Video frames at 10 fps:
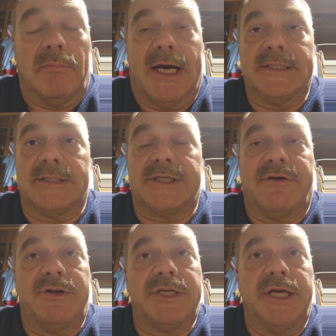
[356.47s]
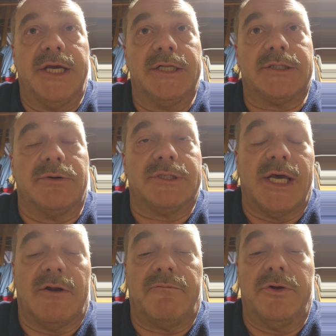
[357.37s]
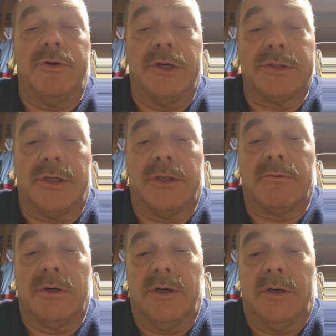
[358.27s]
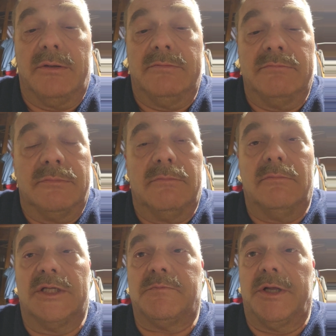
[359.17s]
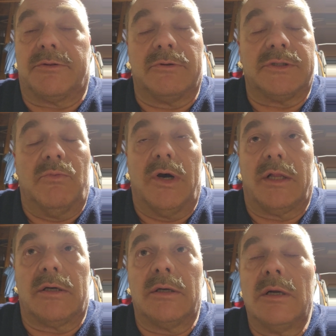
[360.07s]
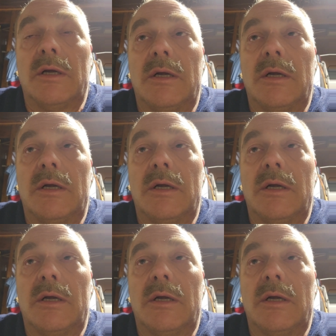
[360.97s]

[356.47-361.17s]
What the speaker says: mine's a 17, so it's had a few years on the road, it's been through some weather.